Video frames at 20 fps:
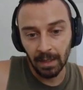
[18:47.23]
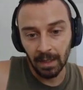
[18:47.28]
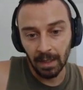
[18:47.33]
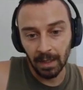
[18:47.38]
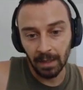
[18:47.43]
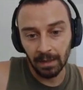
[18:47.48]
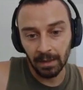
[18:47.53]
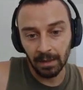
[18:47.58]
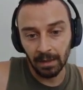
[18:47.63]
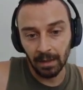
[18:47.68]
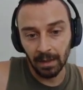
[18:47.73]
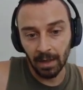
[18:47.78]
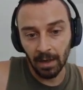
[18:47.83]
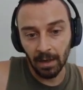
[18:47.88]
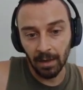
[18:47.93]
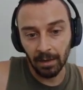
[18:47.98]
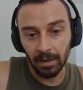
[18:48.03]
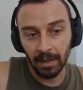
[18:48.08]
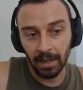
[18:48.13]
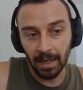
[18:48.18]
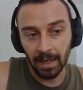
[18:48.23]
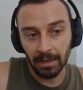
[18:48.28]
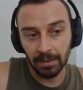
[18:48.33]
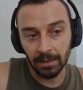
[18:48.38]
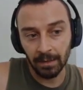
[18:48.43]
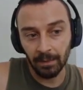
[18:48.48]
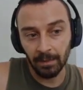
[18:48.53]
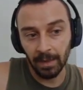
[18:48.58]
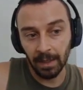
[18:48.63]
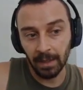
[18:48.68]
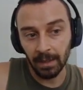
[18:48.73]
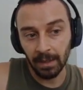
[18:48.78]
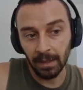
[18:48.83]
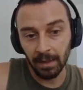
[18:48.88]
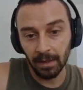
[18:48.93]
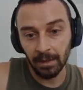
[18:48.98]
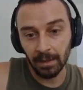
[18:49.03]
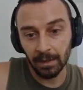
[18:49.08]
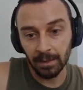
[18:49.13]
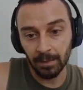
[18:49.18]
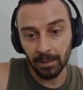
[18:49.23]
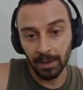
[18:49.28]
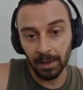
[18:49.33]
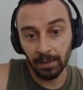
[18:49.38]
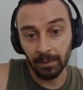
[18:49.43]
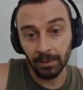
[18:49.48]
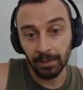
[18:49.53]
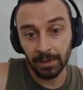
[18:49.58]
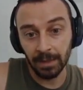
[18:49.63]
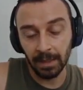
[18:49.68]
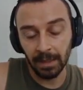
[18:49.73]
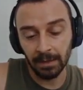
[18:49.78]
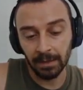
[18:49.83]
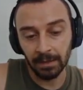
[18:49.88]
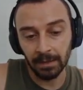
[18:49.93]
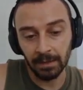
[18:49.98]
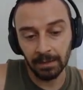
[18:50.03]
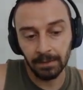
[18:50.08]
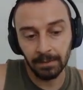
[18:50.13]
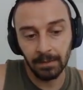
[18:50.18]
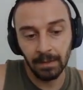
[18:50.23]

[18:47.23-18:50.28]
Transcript: and the Ari as our main carries being protected.